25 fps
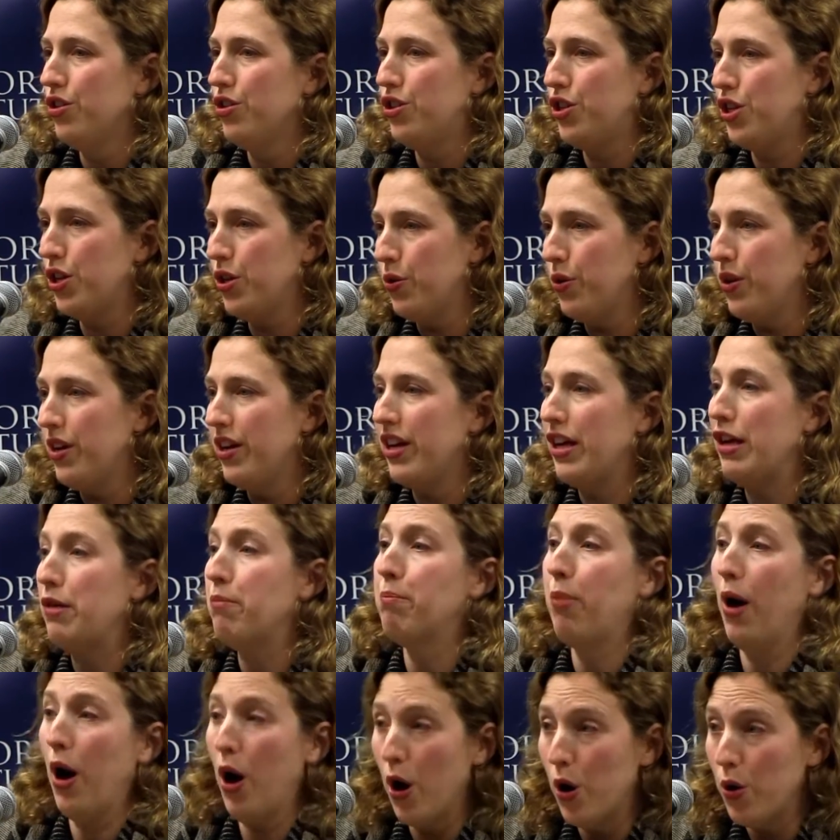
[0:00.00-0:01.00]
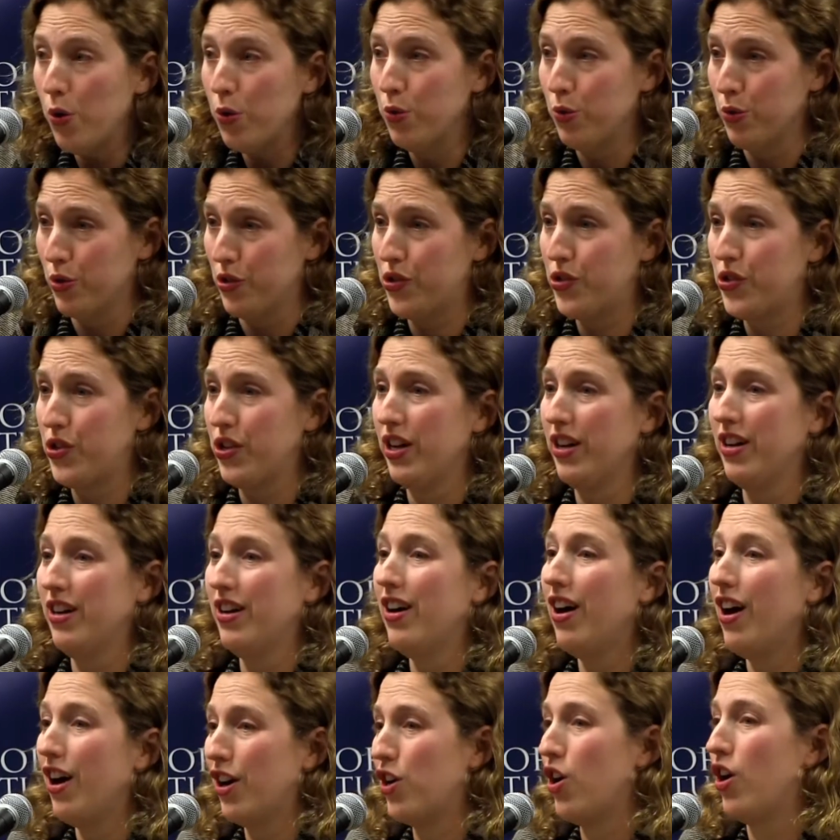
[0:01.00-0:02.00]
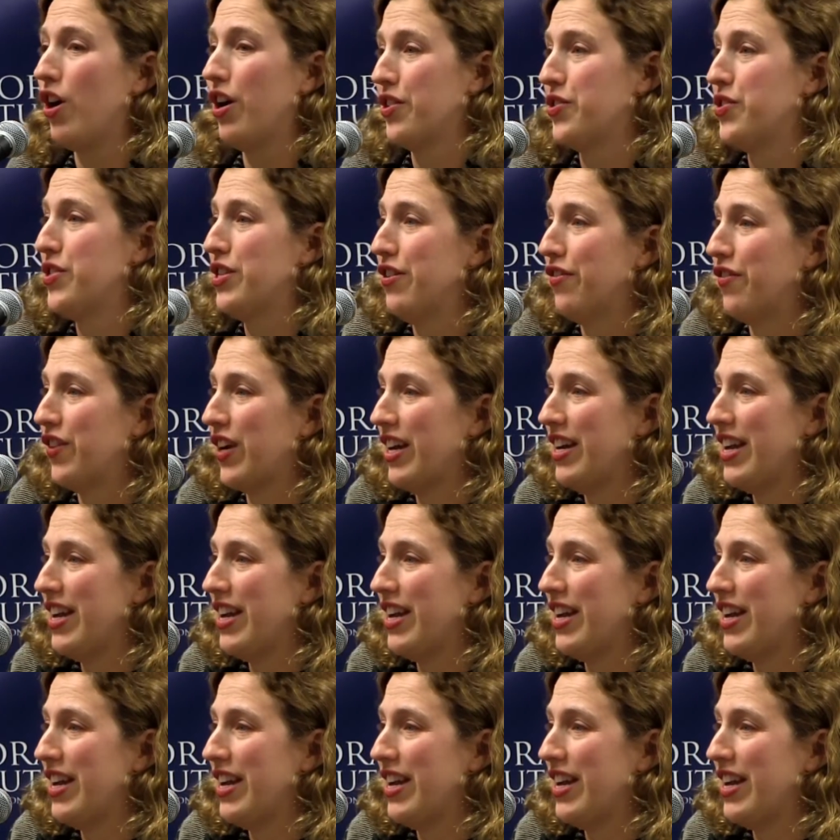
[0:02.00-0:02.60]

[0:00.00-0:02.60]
to impose a causative